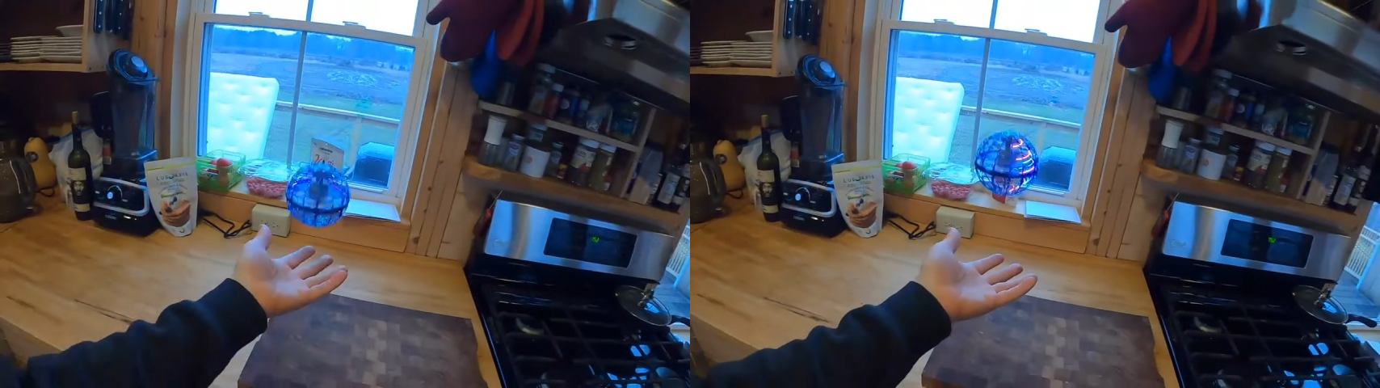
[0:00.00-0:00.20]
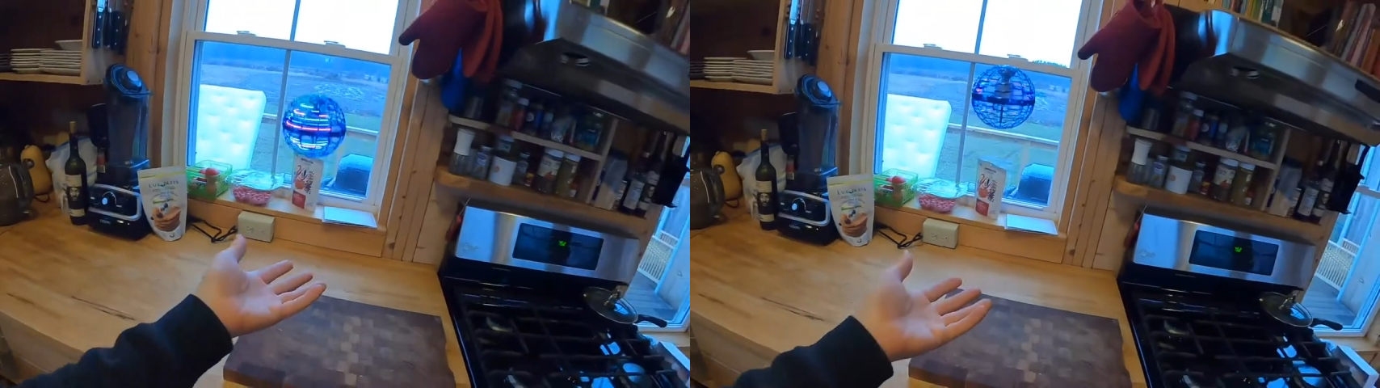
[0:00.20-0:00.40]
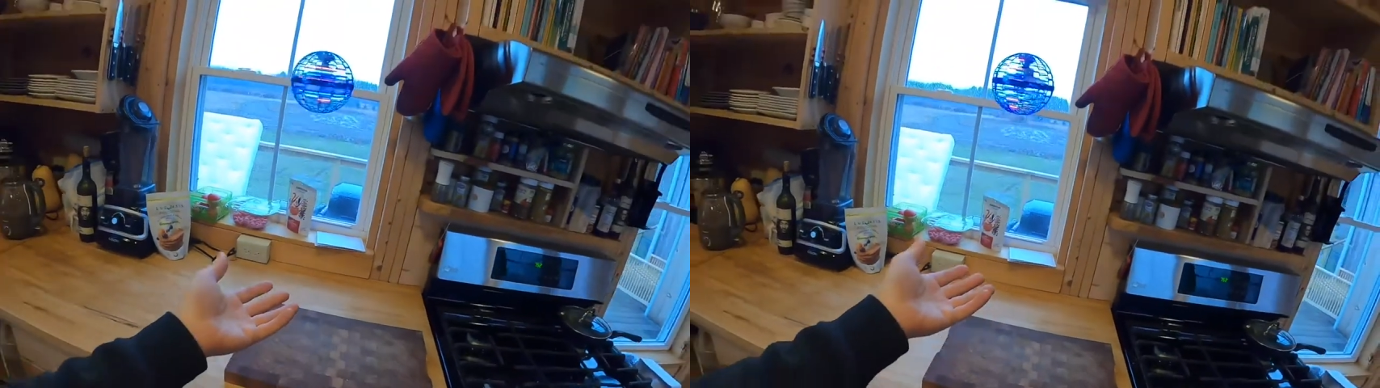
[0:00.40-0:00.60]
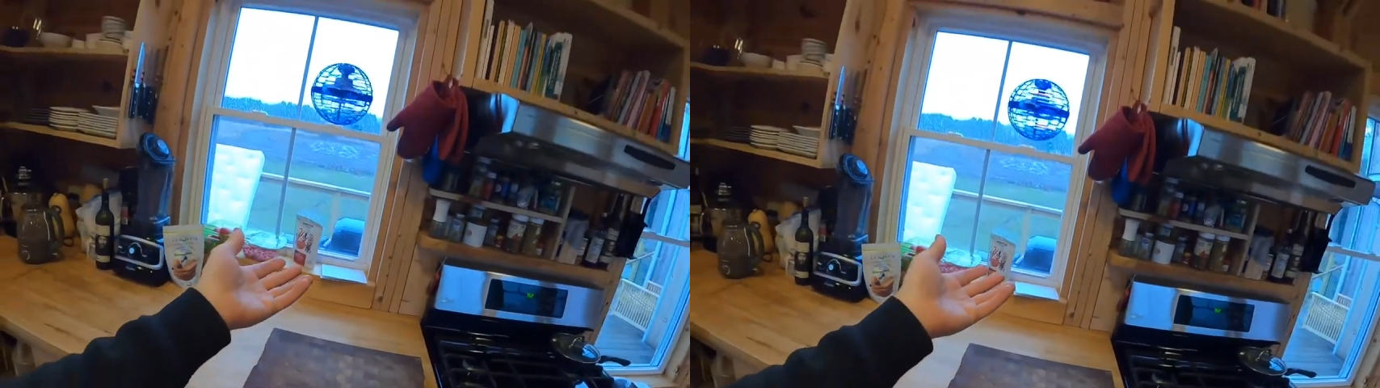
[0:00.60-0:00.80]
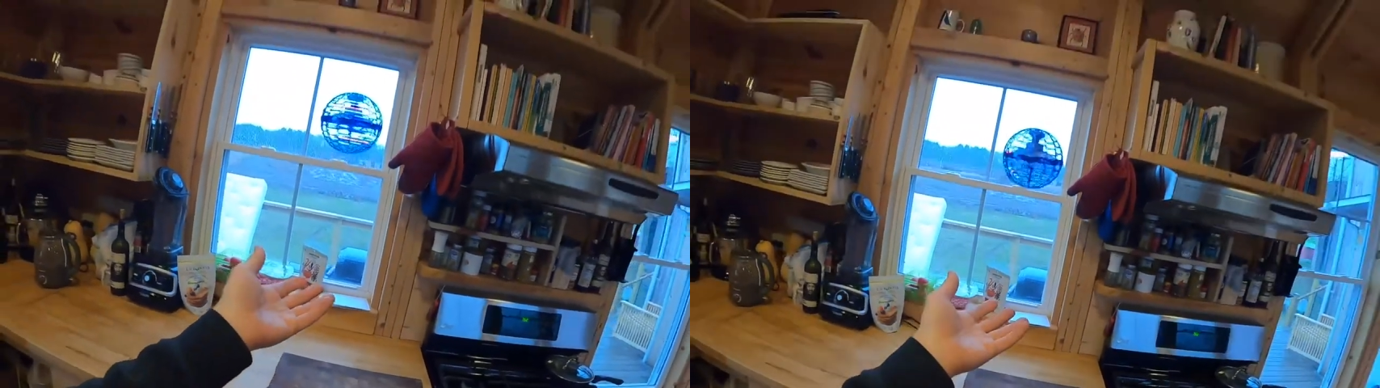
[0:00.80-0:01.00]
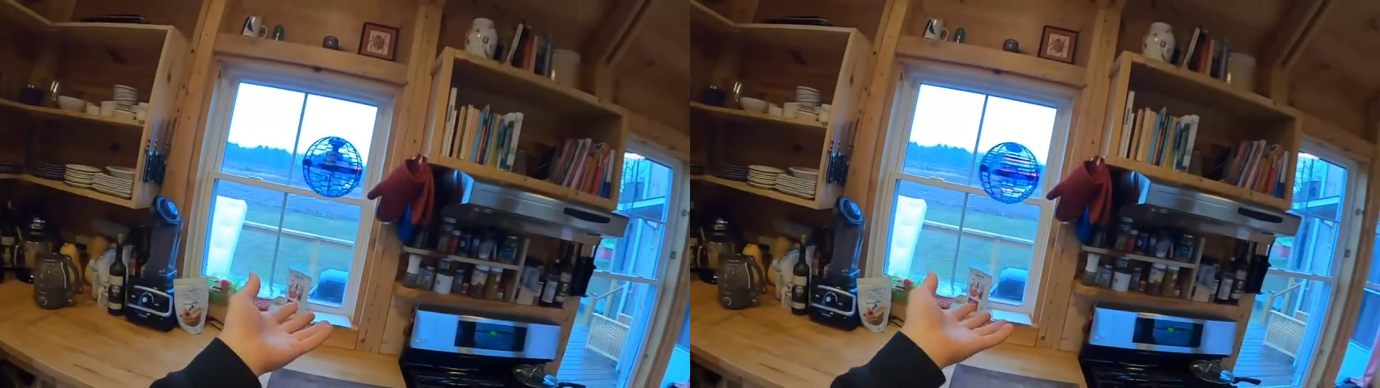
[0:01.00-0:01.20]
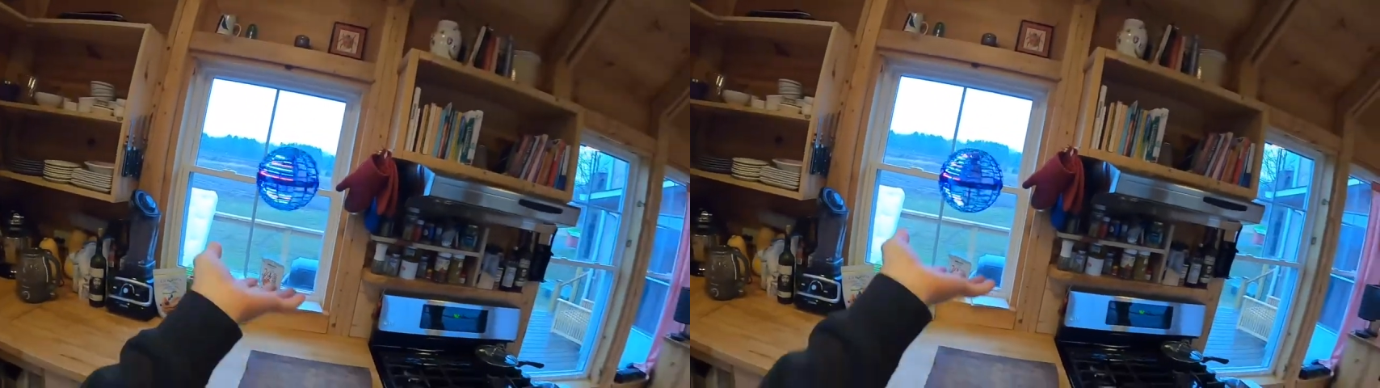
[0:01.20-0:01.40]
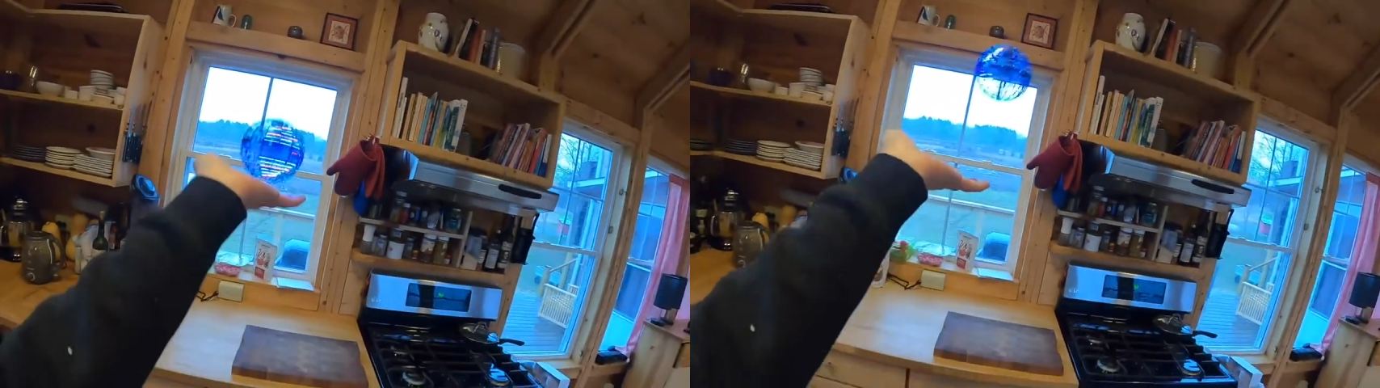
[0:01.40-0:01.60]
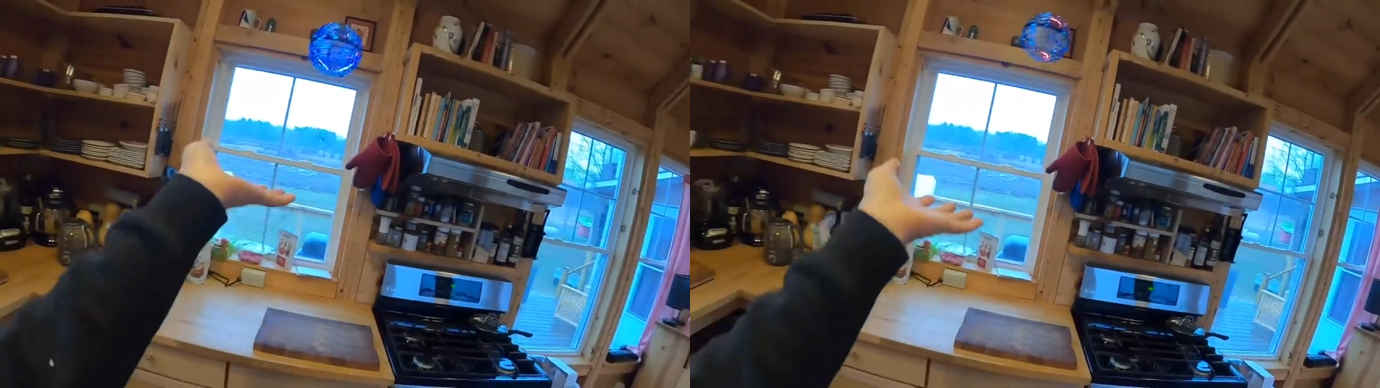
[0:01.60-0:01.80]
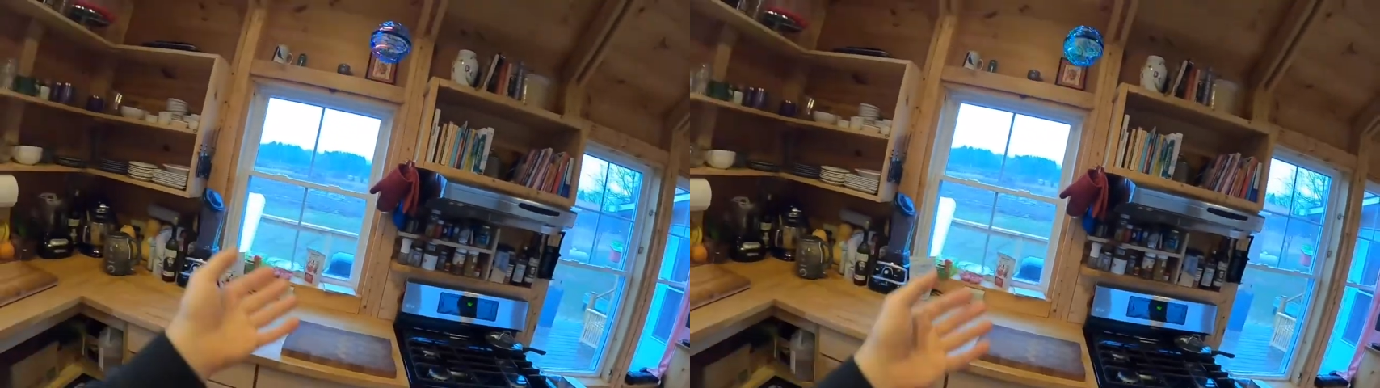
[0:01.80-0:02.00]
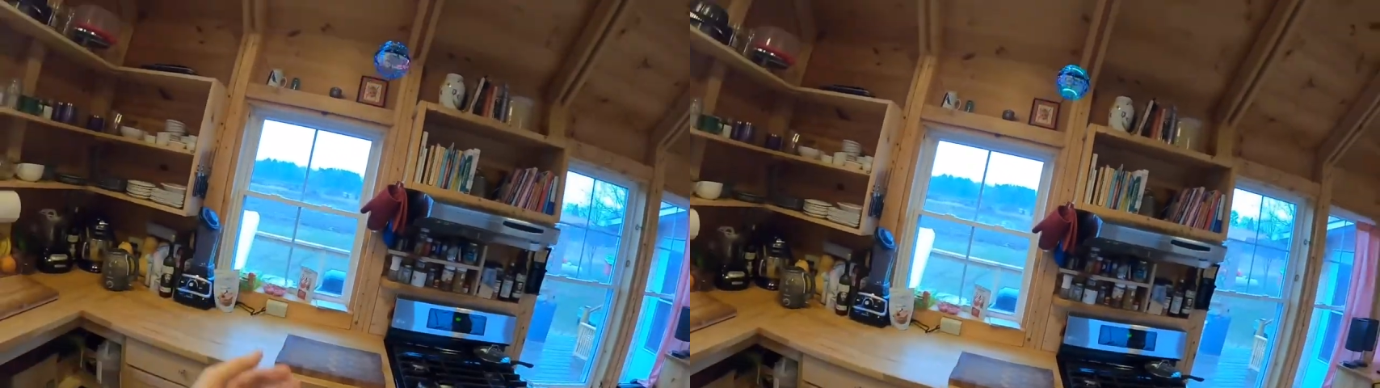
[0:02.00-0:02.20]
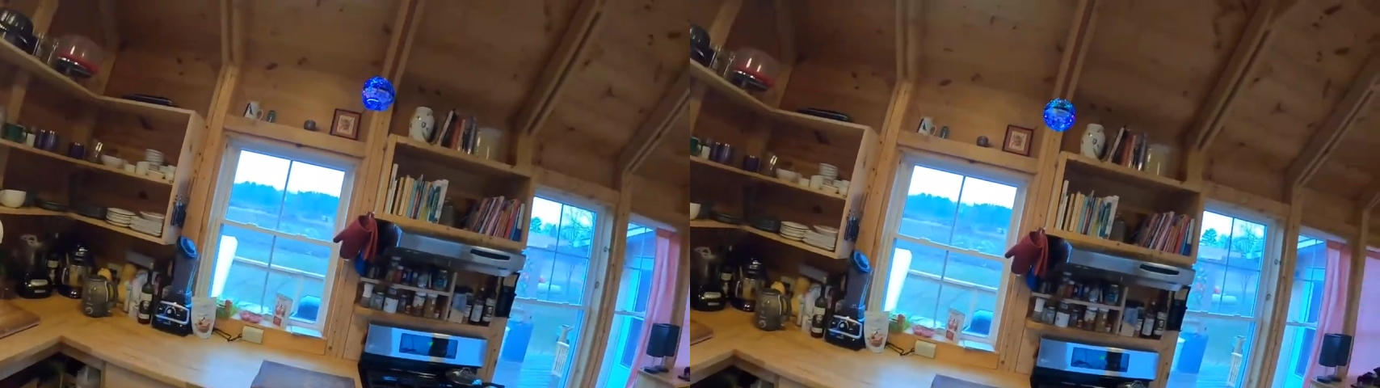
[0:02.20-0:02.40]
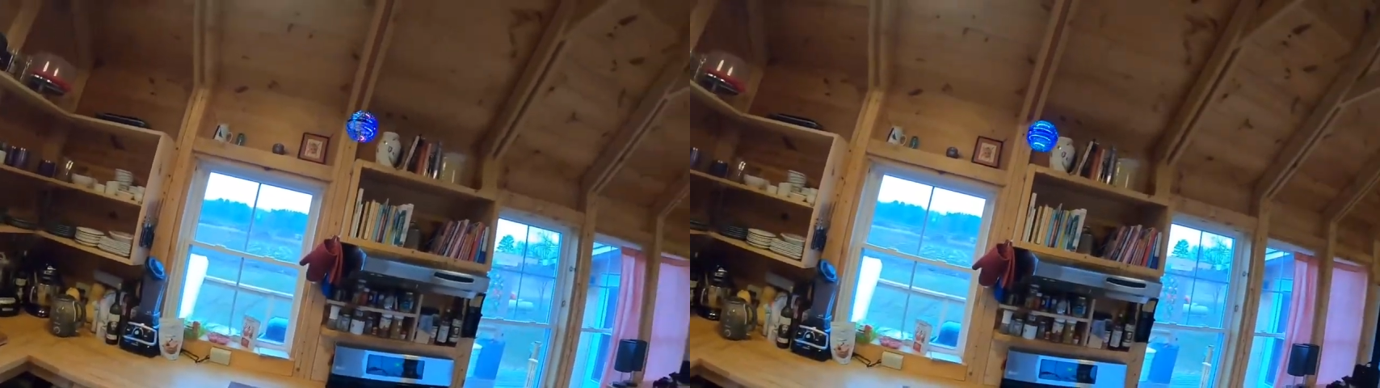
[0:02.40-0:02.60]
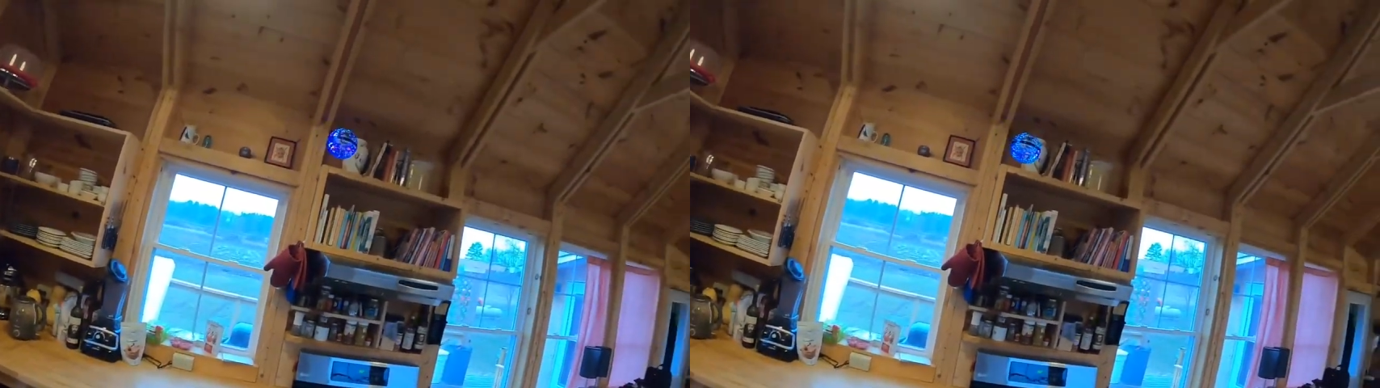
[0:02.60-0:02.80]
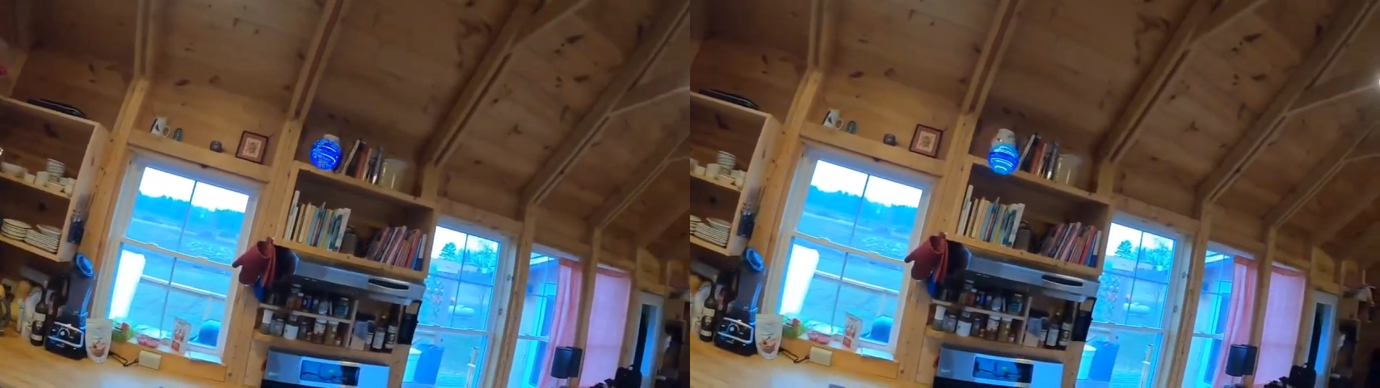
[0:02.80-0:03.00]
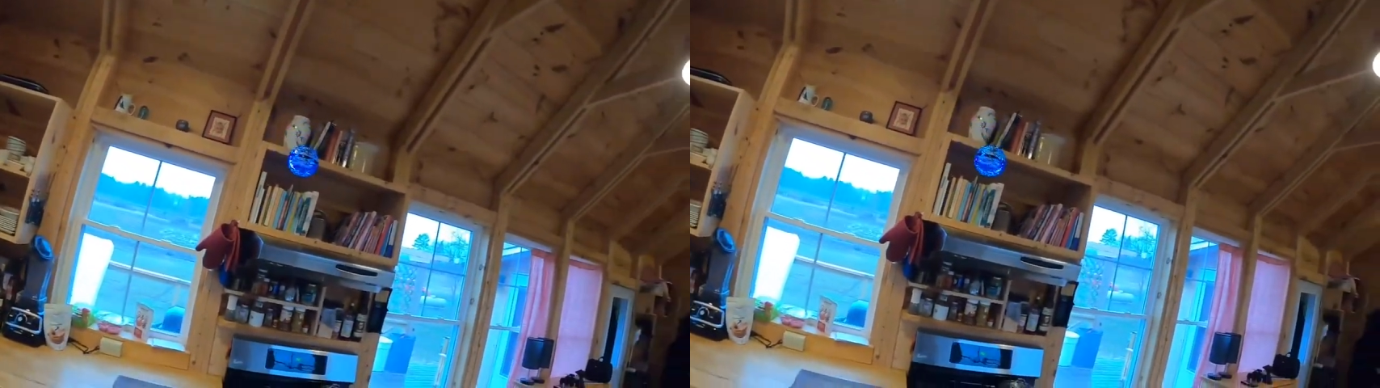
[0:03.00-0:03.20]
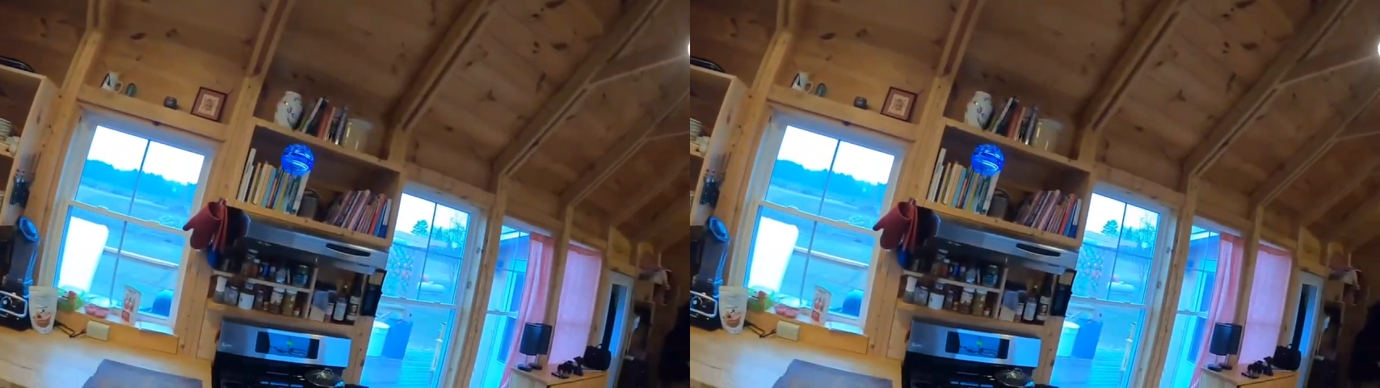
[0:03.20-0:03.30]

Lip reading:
[unreadable: no face in view]